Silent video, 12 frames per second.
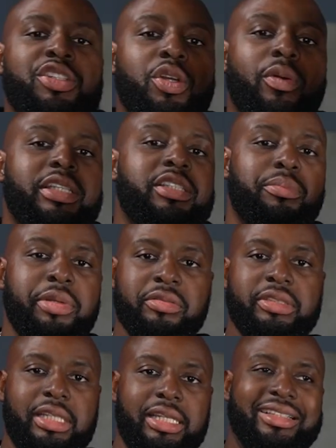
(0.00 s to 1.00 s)
So it's a
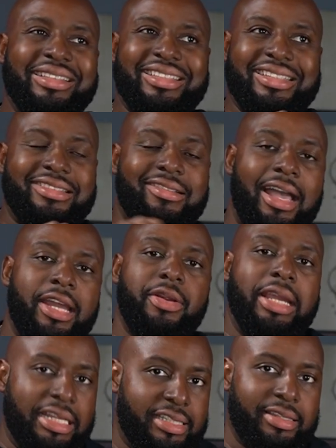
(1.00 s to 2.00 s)
built-in slider
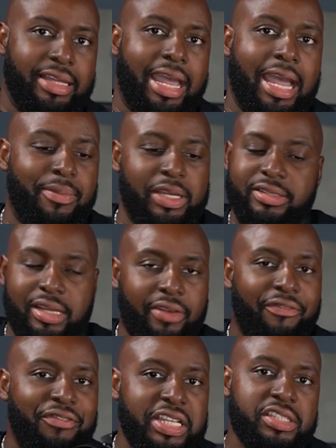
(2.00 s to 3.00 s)
into the app. It's not a
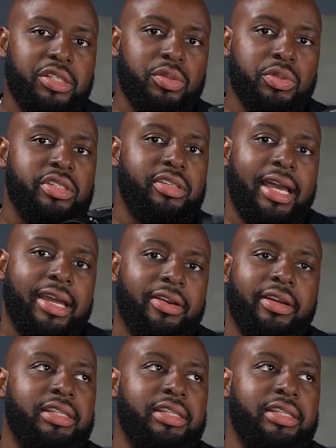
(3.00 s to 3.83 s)
physical slider.